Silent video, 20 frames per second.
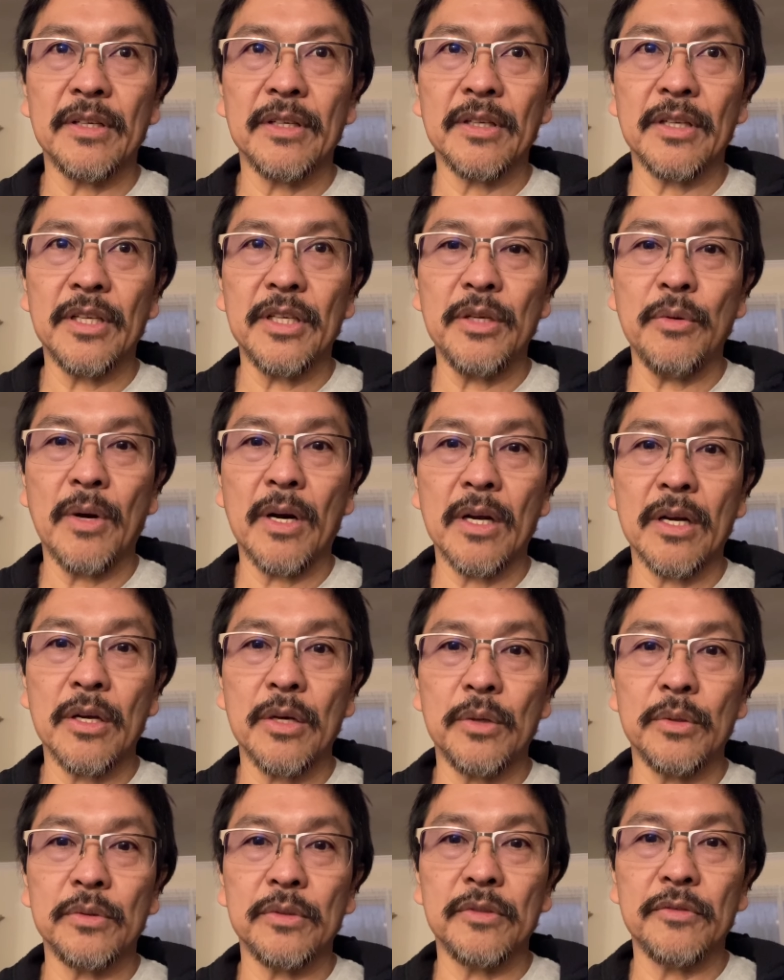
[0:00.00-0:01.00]
QR
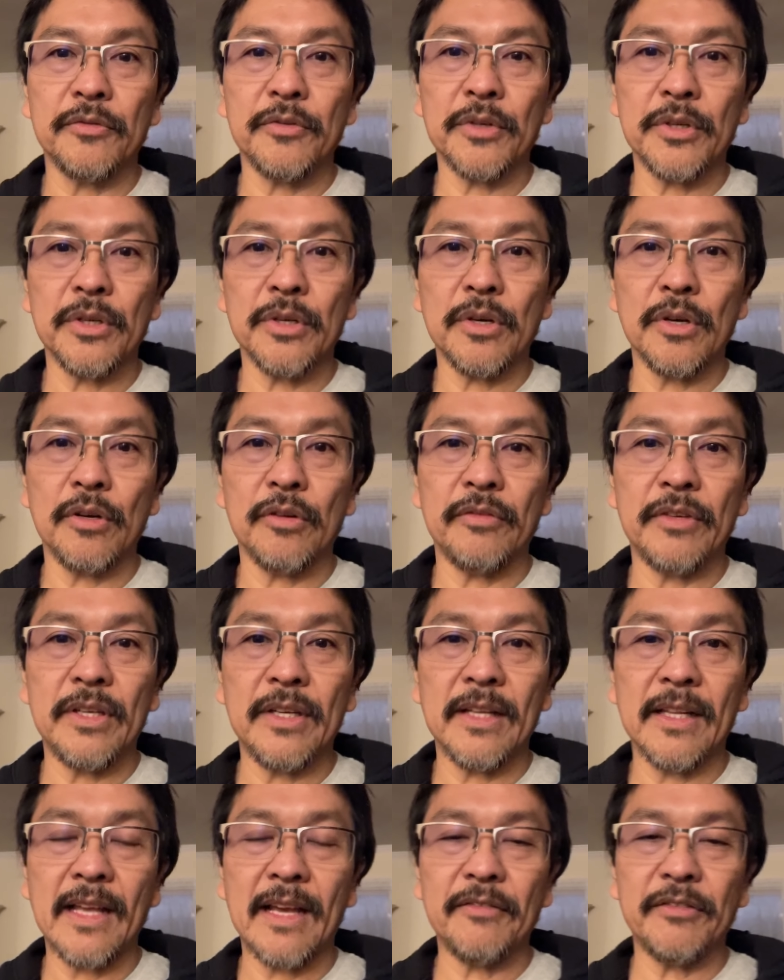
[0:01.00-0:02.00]
code for your COVID.
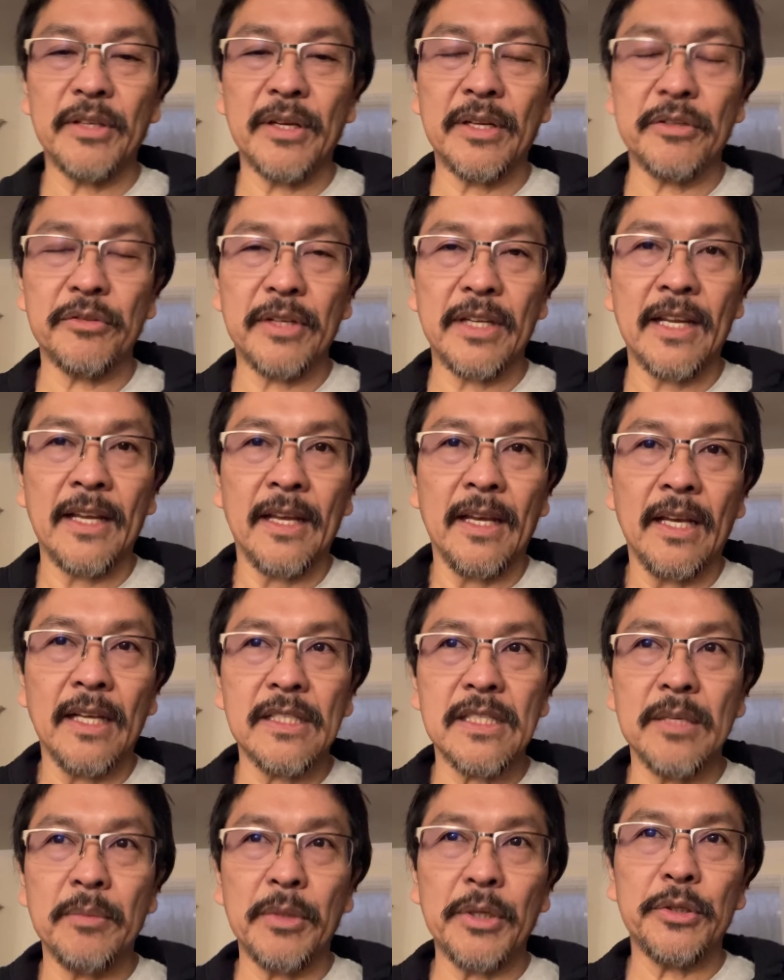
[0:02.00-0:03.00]
You'll have to enter it.
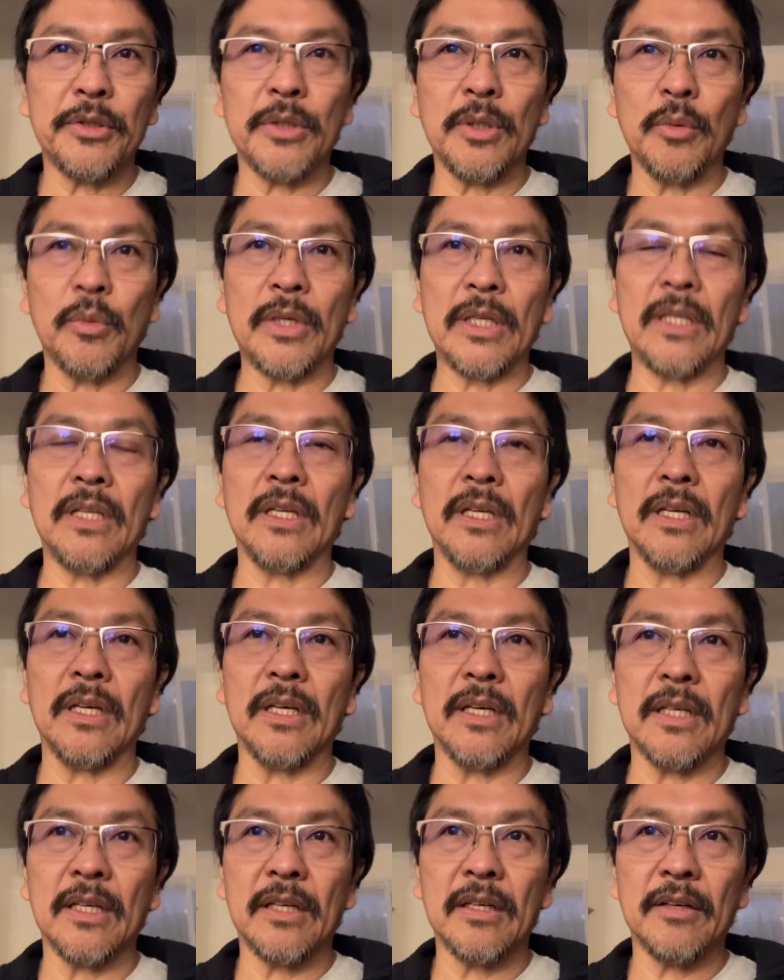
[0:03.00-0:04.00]
It's similar to the one
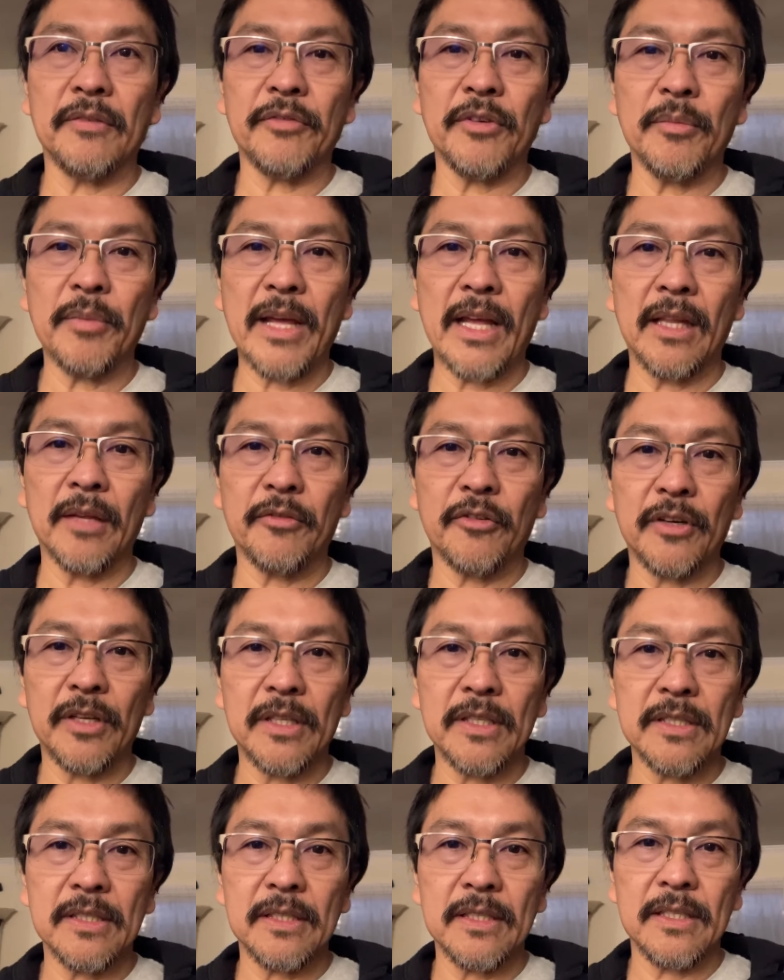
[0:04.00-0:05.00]
from
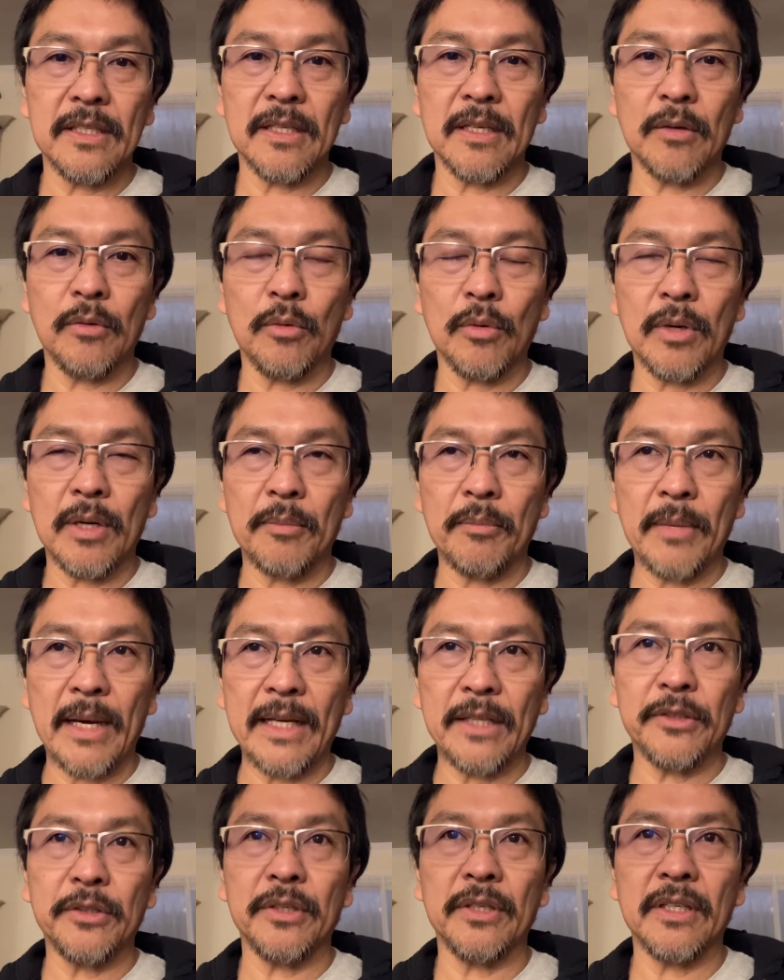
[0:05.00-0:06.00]
California. It's the
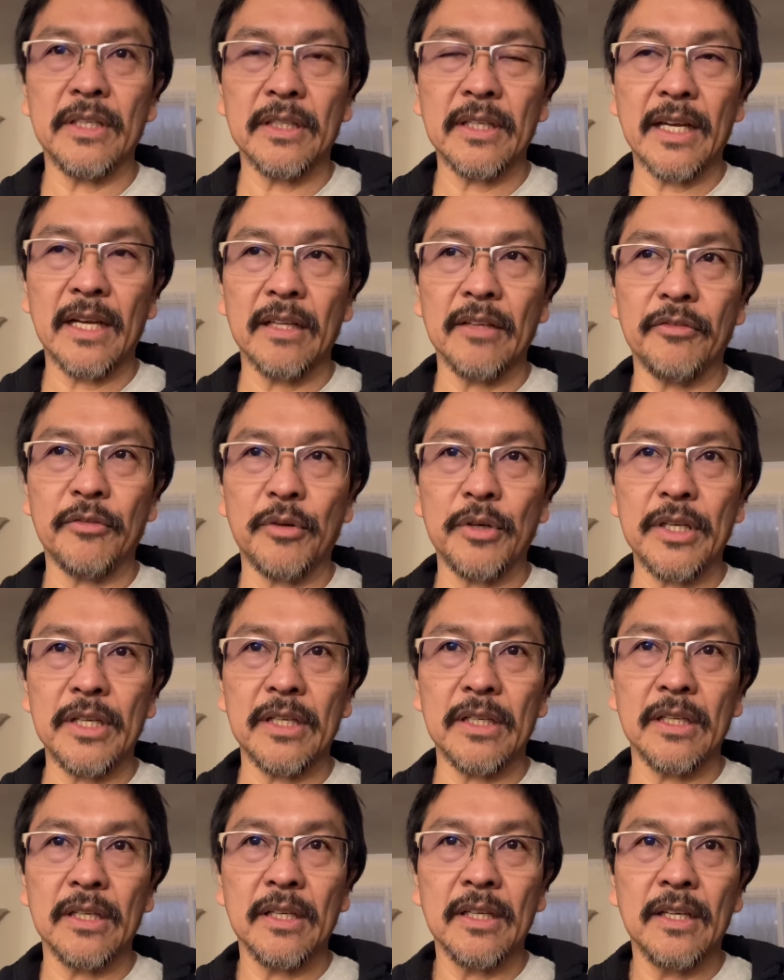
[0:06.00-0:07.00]
My Turn in
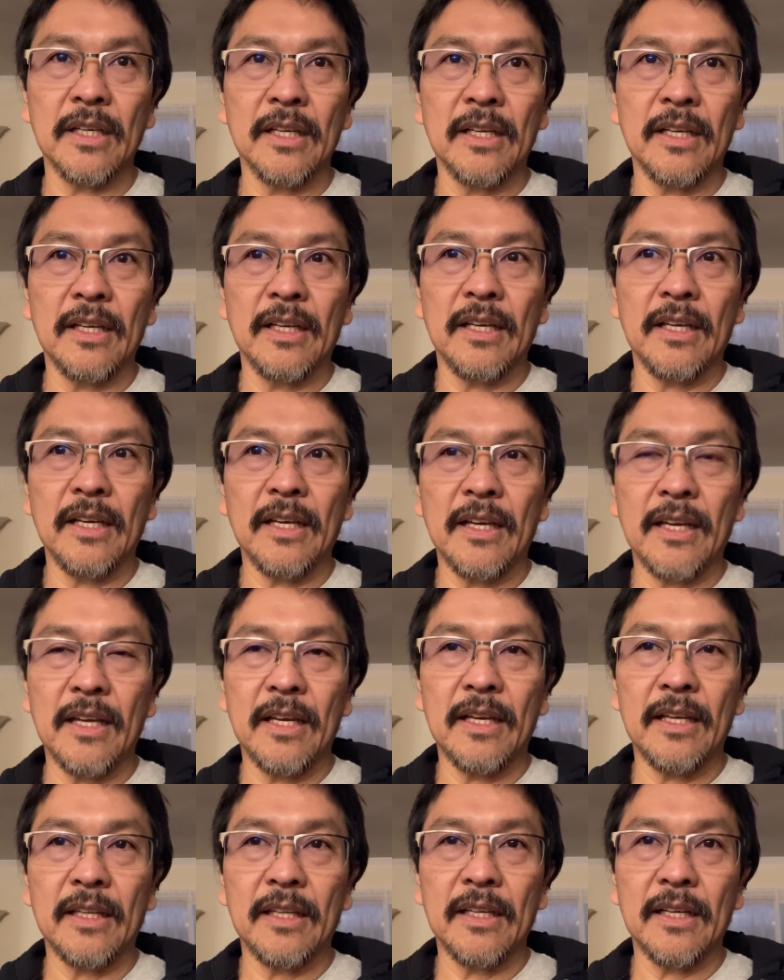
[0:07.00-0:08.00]
California.
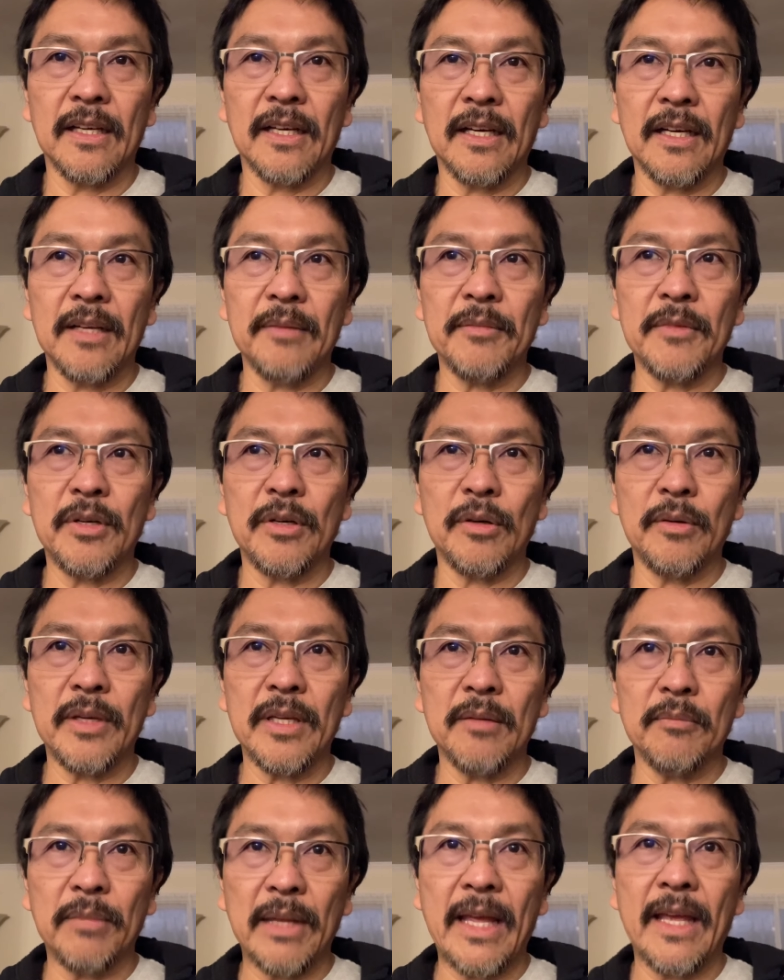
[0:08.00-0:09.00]
And I'm
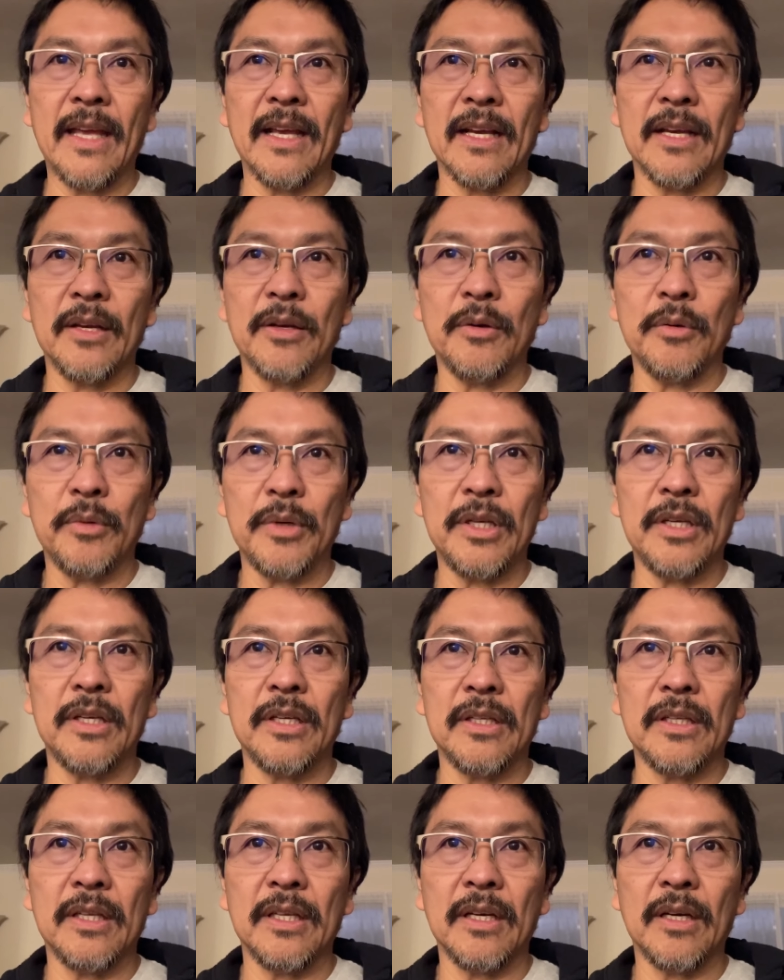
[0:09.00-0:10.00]
going blank
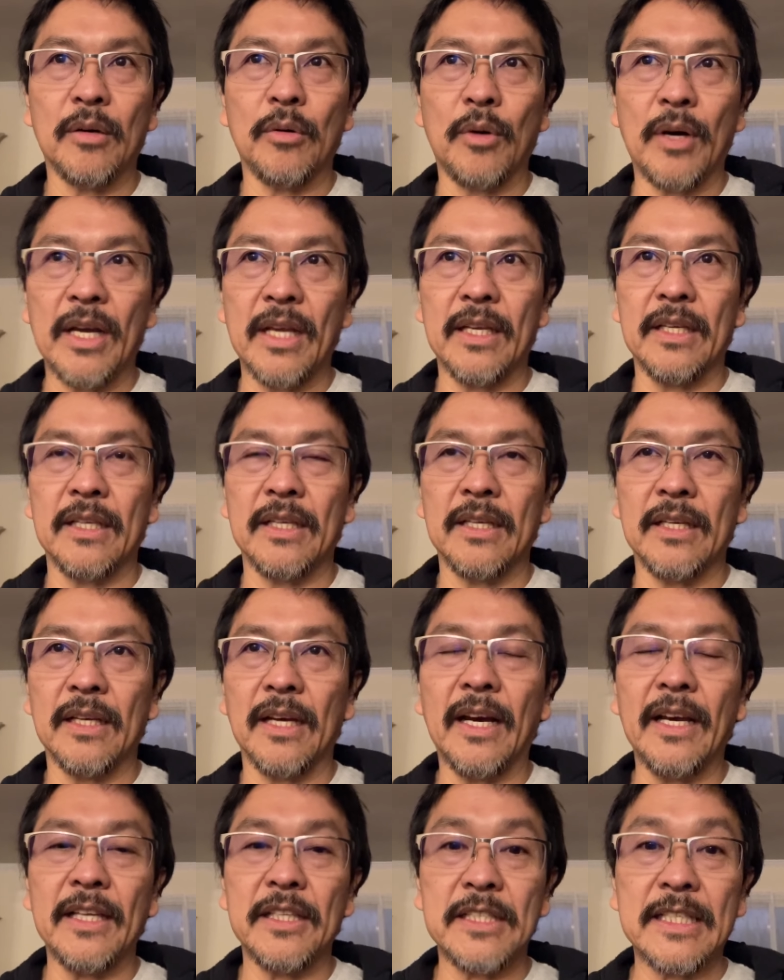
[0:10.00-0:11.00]
with Hawaii.
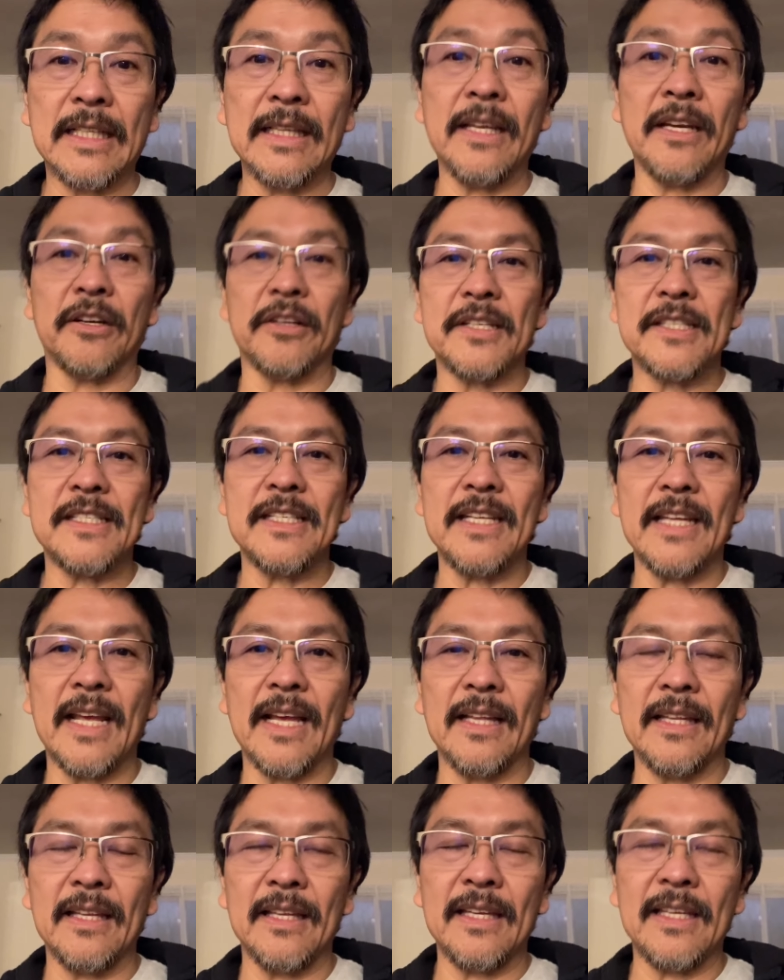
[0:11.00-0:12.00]
It's clear,
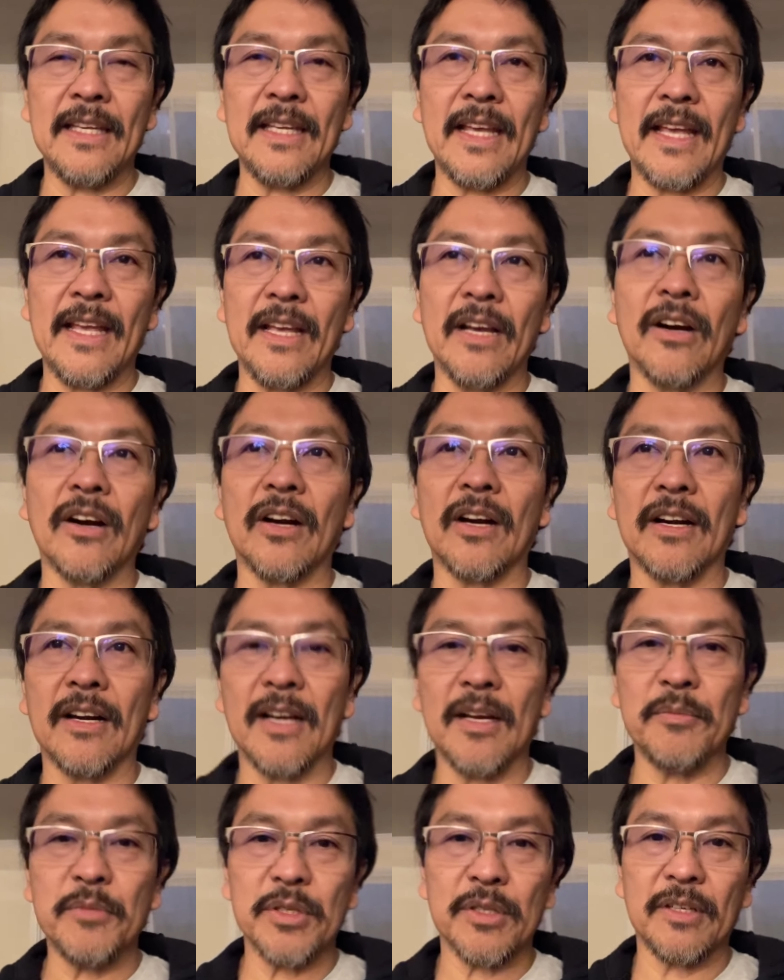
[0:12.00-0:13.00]
CLEAR.
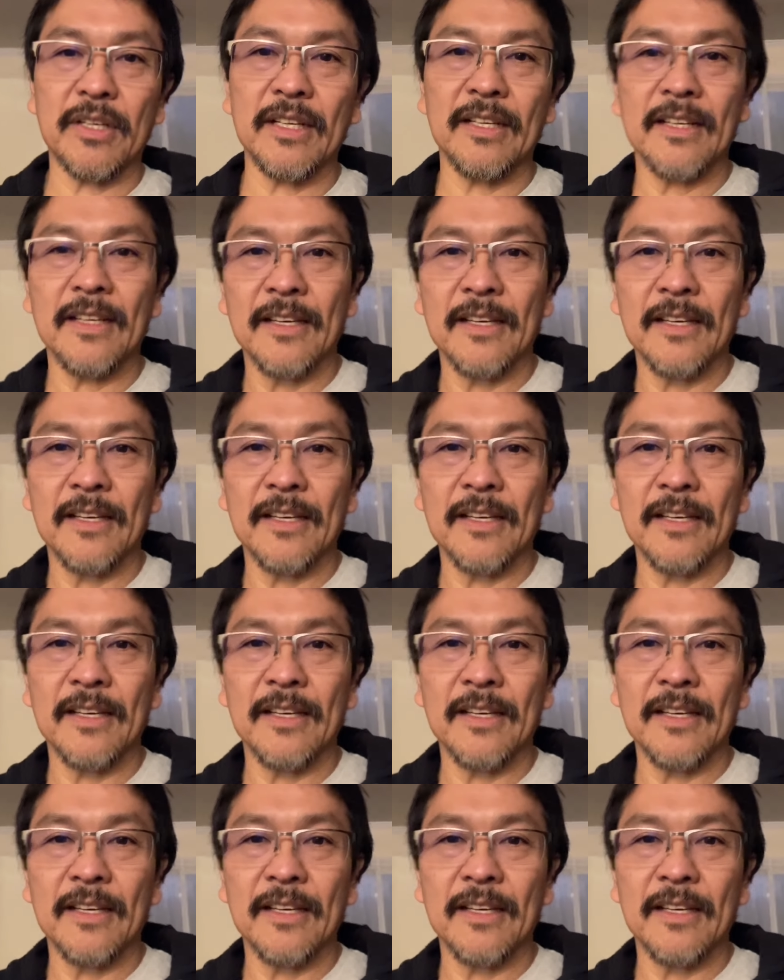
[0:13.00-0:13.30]
I'm sorry.